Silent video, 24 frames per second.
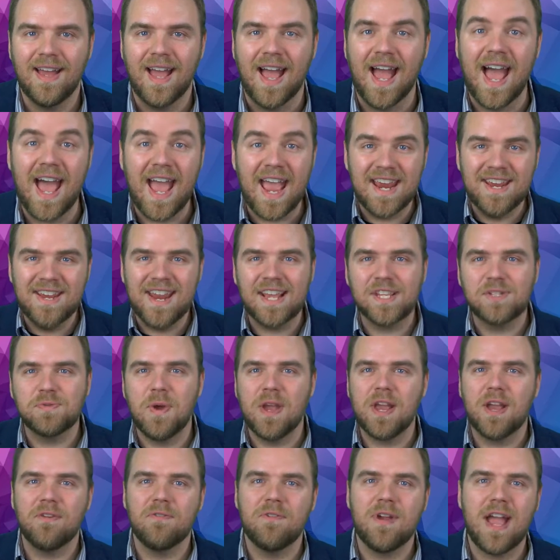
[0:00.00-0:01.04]
Hey, next
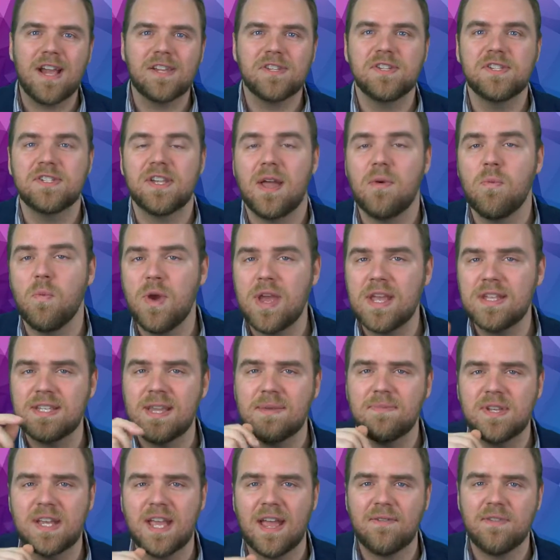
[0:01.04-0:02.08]
week on Reactions Line, we
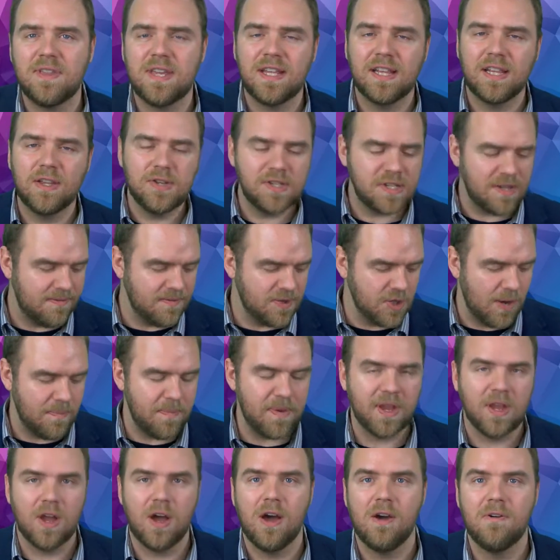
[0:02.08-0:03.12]
attempt to cover the elusive
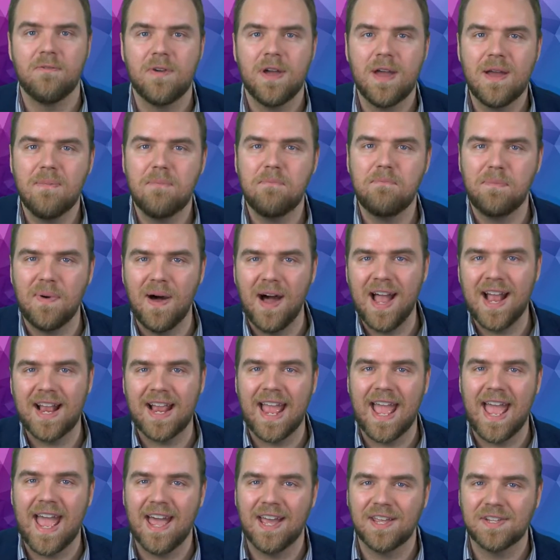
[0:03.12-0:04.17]
topic of buying a
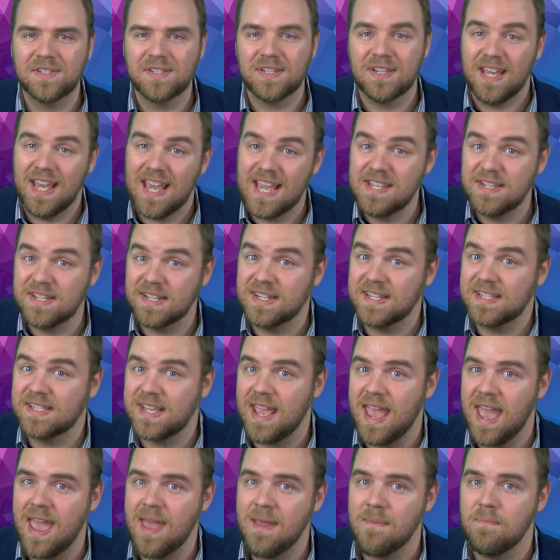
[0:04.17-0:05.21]
house. Is it a
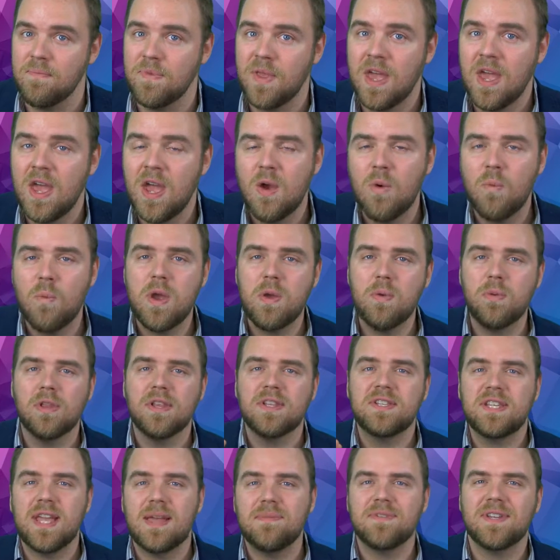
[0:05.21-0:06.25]
scam? We will
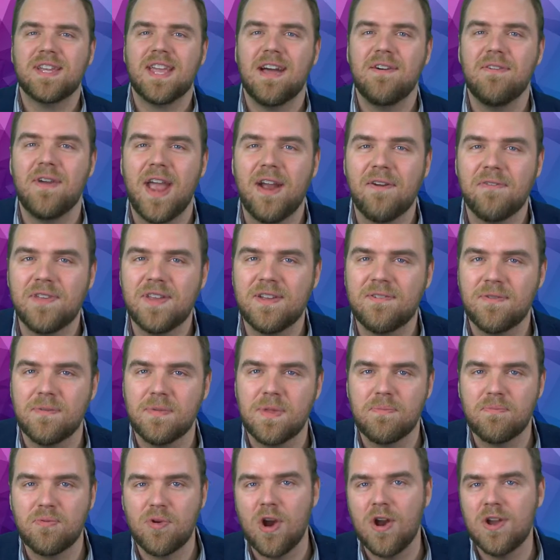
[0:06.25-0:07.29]
attempt to cover everything from
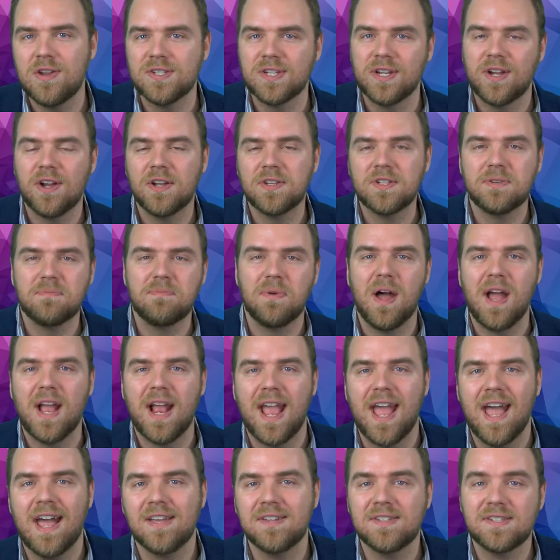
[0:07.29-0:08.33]
the pros and cons of buying a
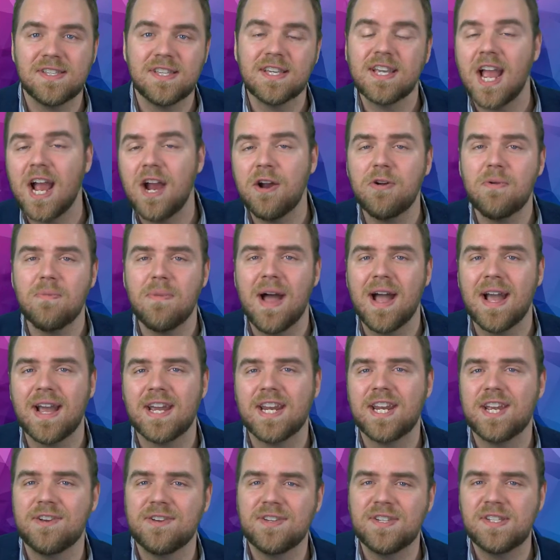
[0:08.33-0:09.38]
house to the current market
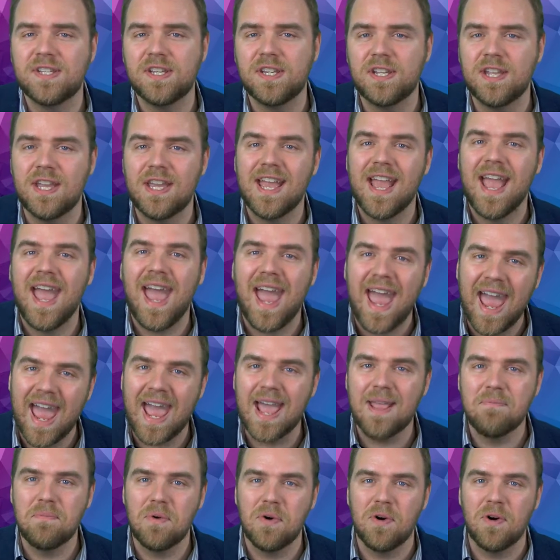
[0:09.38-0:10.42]
here in Sydney
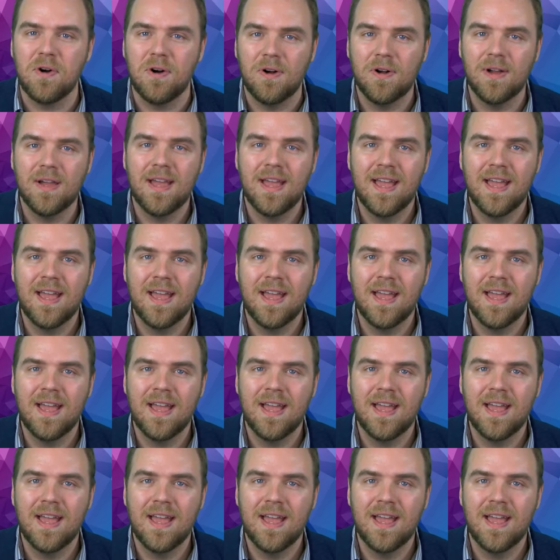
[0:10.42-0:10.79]
and more.